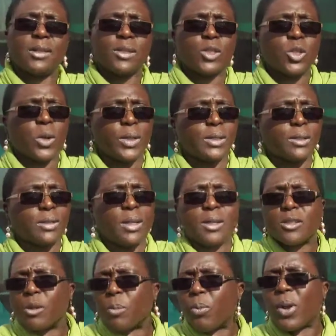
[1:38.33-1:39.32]
So it's not
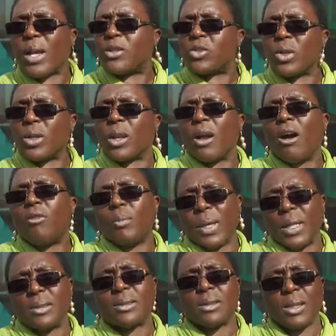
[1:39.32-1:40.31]
a surprise to the
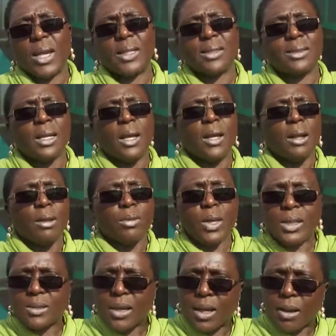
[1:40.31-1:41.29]
government that
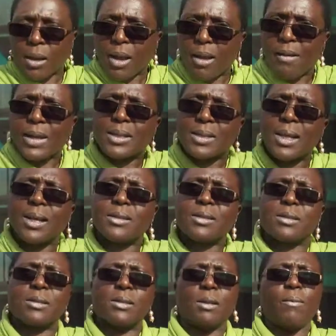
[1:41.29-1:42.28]
these are the
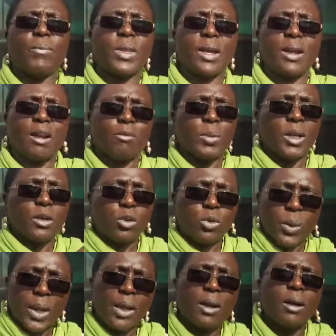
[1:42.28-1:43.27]
characters that have been
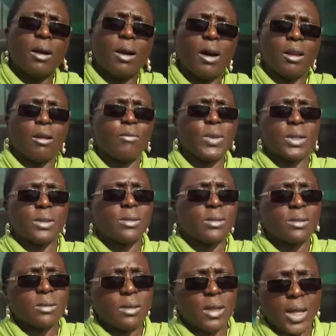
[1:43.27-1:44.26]
doing all of
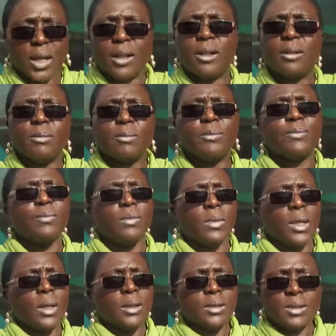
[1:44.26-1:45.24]
this ill,
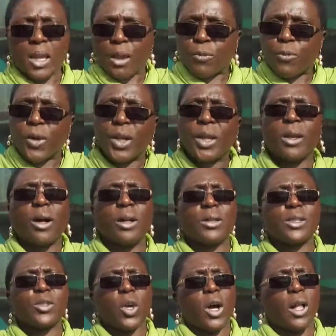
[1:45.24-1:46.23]
siphoning all
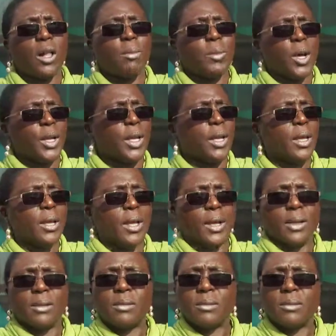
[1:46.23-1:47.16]
this oil money, and